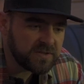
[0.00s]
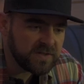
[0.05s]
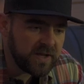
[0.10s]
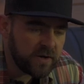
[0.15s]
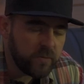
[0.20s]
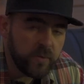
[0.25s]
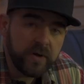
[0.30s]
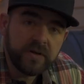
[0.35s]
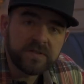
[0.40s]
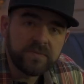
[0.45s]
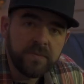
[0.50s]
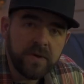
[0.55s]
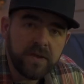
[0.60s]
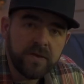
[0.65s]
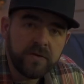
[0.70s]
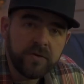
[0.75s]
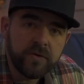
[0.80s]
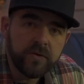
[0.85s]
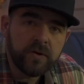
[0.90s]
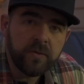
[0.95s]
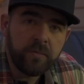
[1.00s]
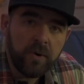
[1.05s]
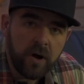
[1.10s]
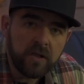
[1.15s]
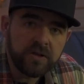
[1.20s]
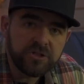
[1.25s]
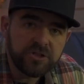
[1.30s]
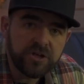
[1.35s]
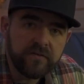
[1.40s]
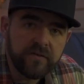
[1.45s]
like Will Smith and do an
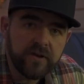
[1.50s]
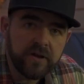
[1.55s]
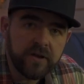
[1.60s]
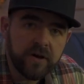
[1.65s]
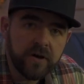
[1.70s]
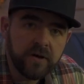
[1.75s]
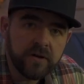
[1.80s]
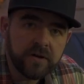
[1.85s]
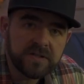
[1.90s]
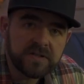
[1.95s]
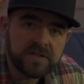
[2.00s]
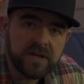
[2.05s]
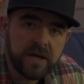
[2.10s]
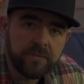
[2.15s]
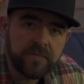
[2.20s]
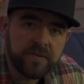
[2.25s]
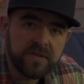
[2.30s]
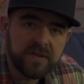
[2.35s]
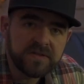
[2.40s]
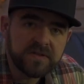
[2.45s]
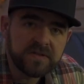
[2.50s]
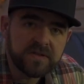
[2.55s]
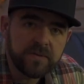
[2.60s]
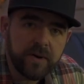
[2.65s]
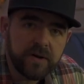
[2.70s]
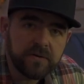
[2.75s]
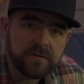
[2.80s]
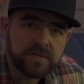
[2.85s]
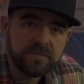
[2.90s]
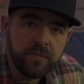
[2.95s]
apology video, except this is
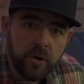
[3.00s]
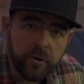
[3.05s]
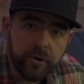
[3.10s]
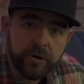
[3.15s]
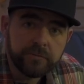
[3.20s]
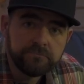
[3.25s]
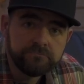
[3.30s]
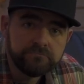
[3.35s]
about a smoker.